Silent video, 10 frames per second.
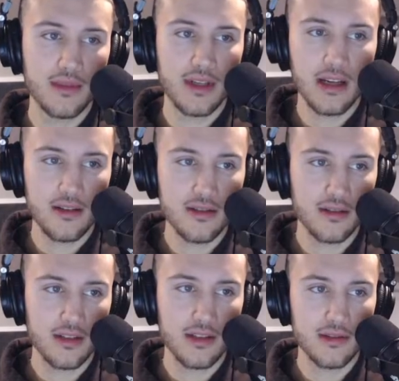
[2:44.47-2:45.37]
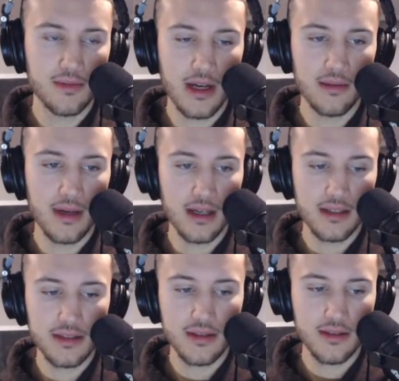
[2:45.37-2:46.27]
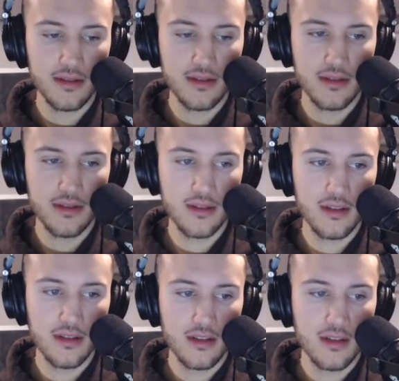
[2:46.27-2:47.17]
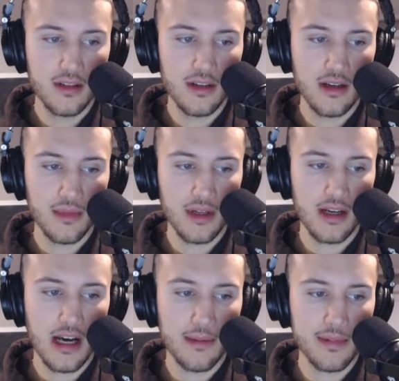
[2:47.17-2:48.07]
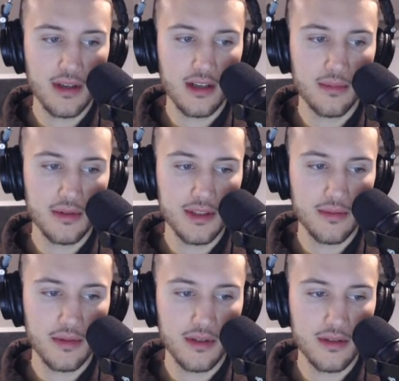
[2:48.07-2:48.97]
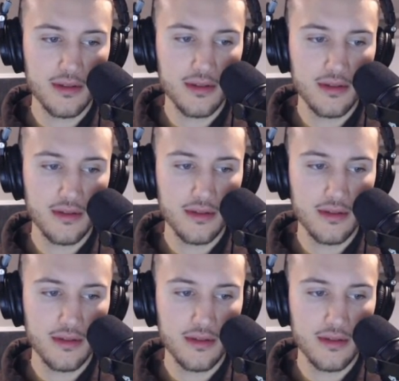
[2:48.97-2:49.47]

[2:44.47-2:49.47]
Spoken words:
Now let's look at this buy box. I'm going to copy a couple zip codes.